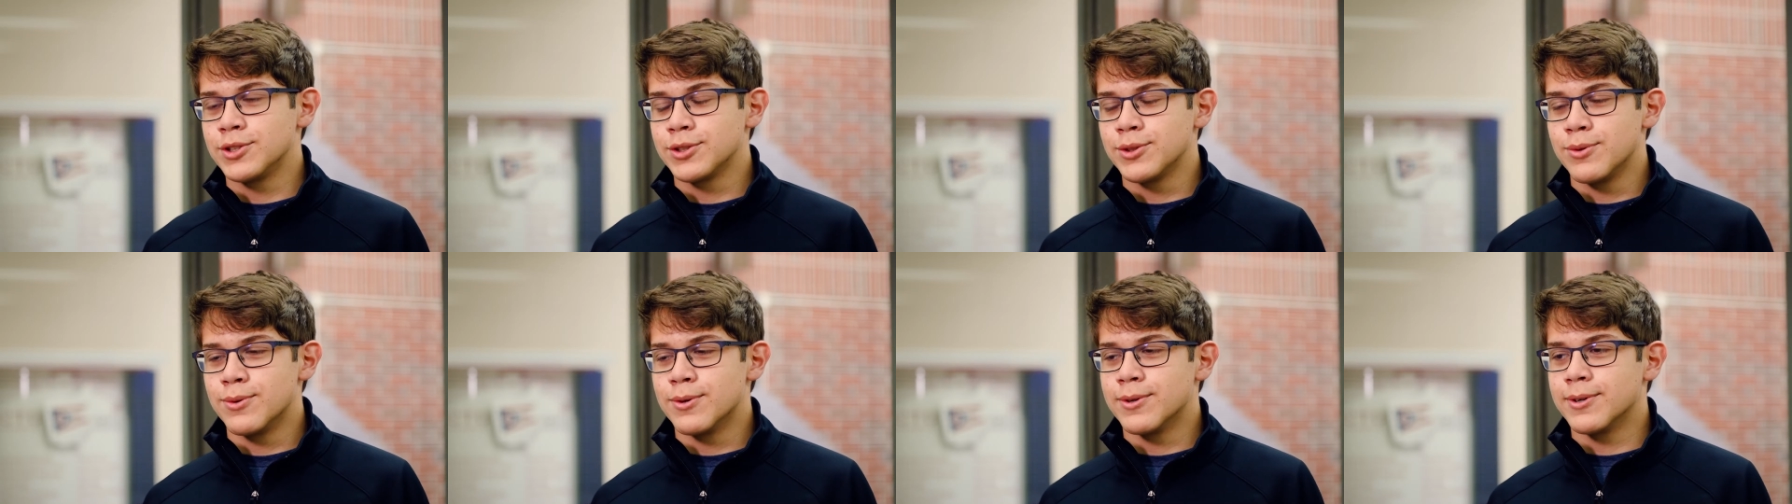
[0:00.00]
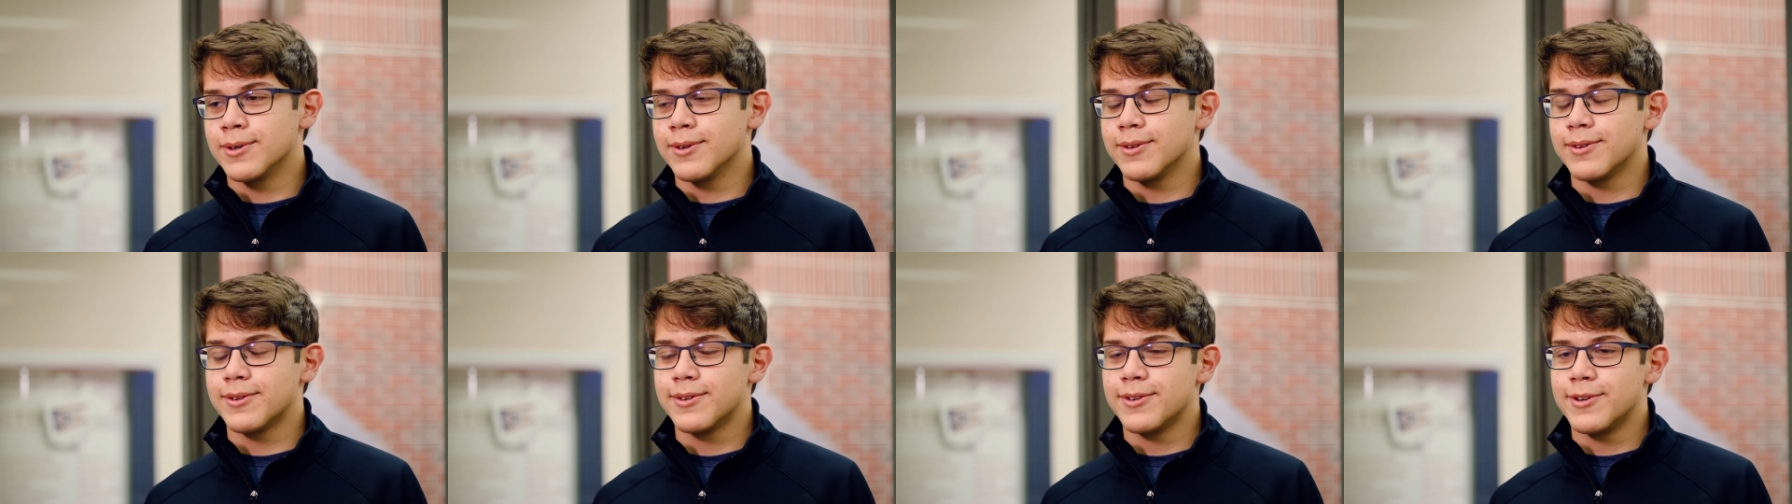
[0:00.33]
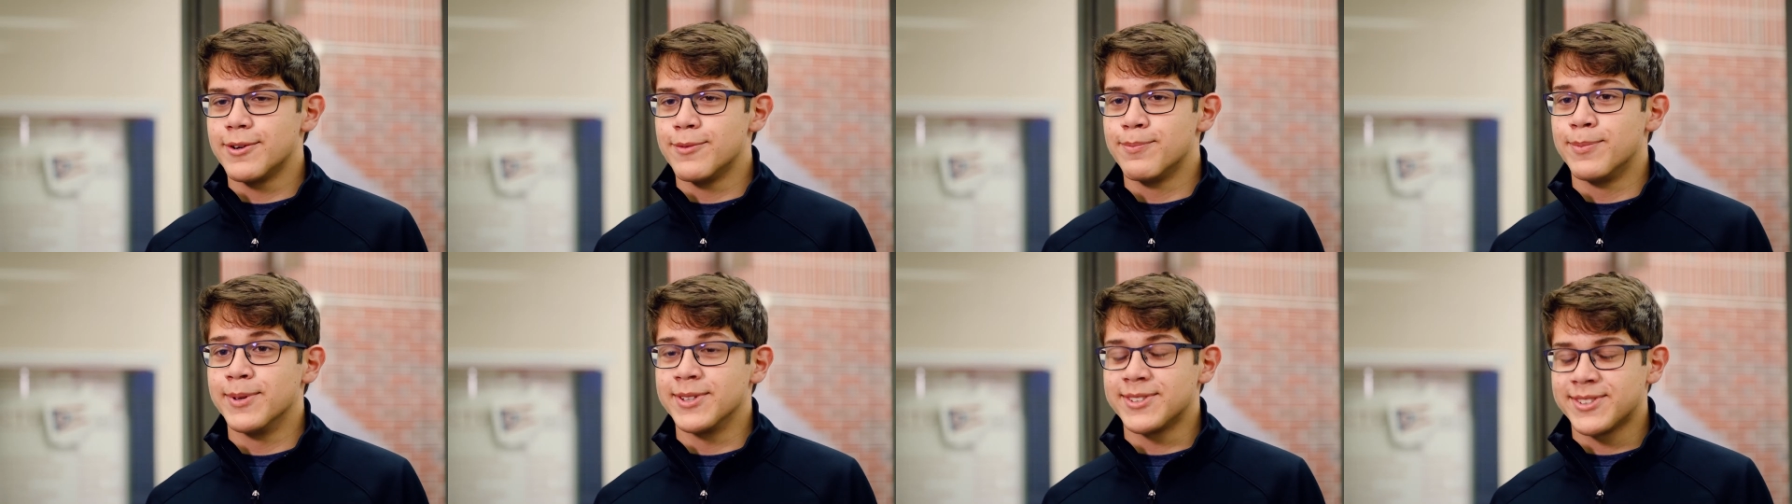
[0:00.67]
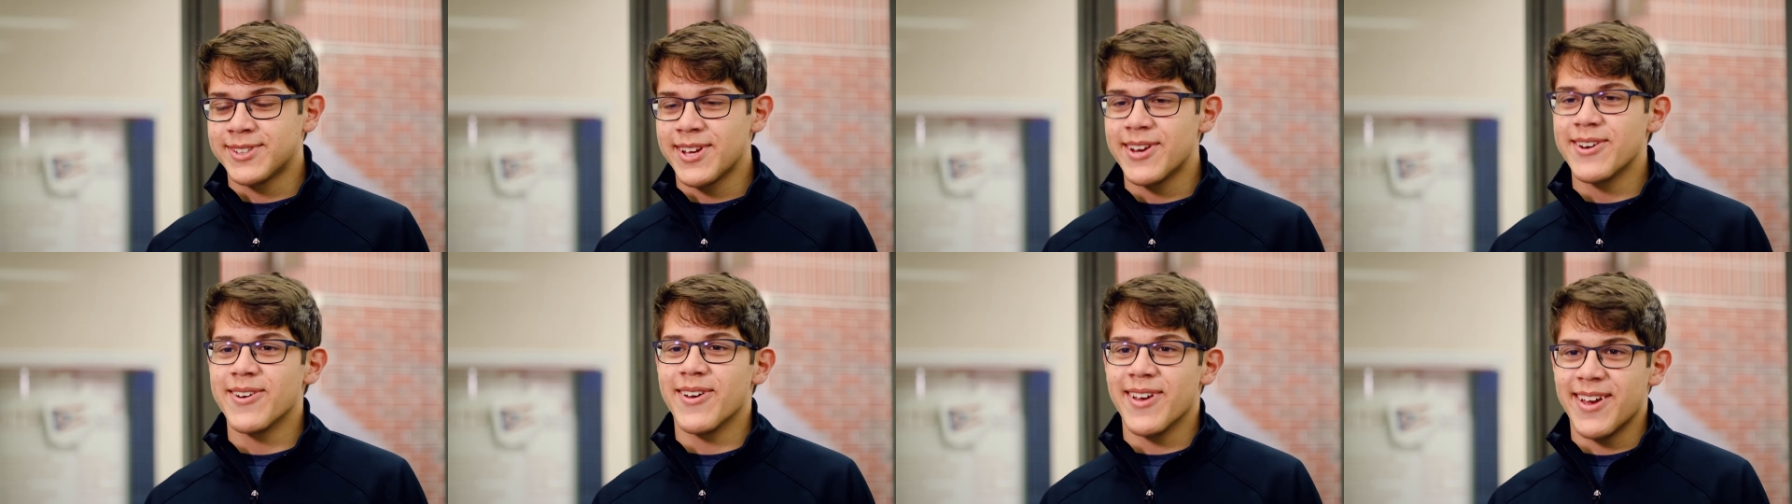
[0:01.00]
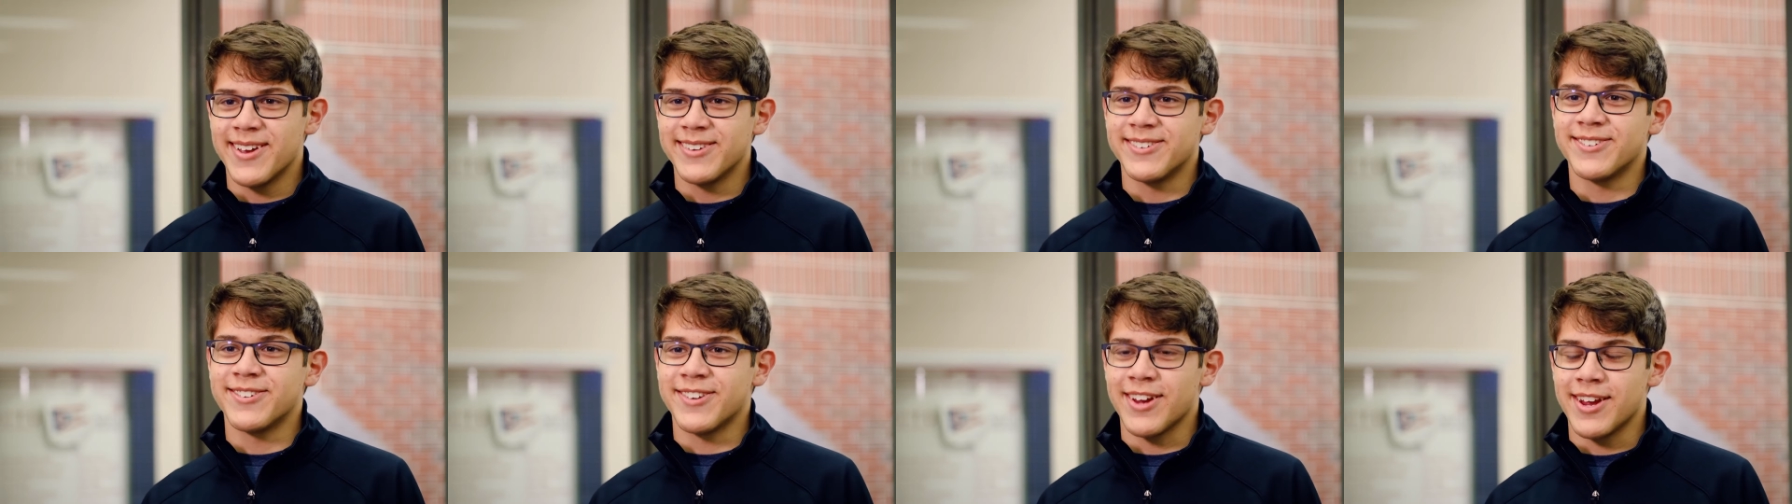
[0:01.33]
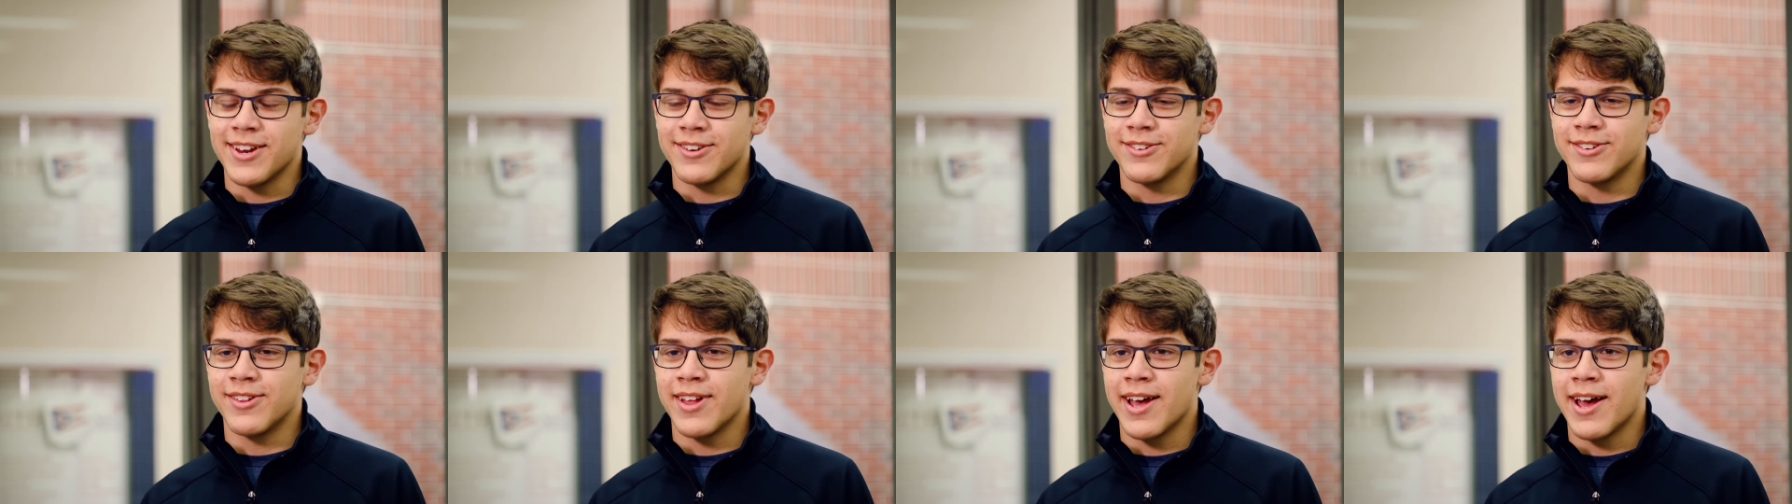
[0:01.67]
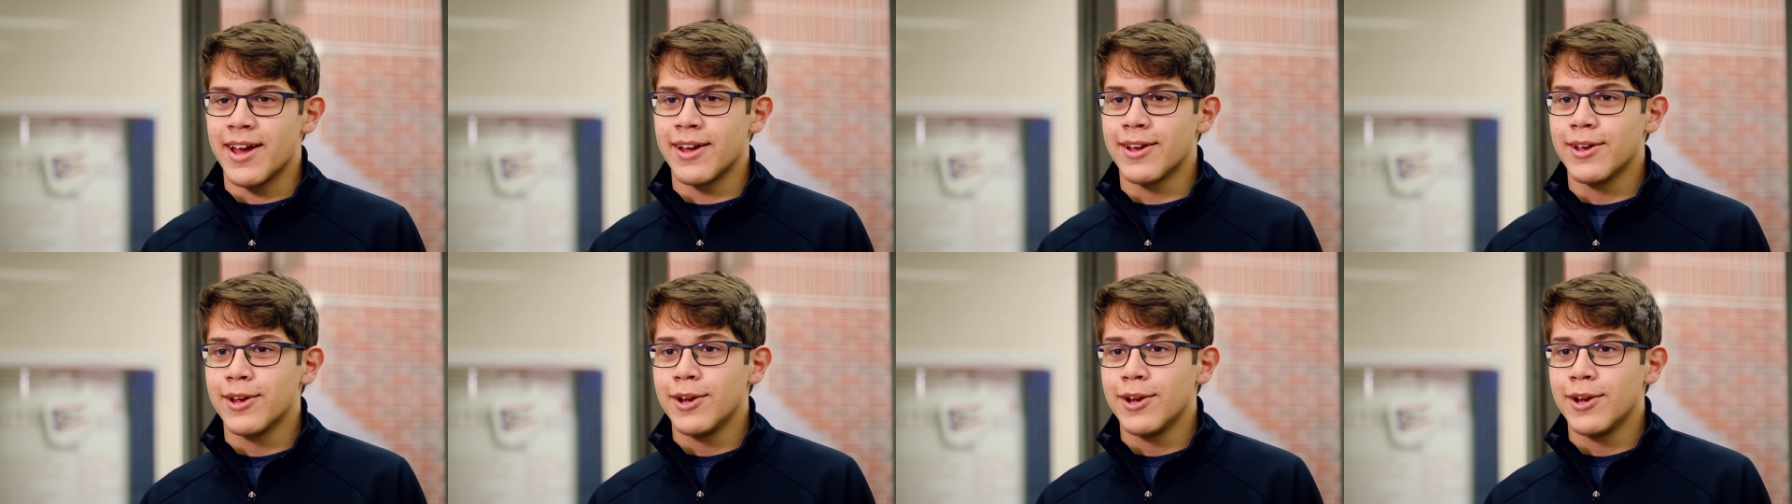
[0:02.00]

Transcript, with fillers: school, but Sentinel has changed that.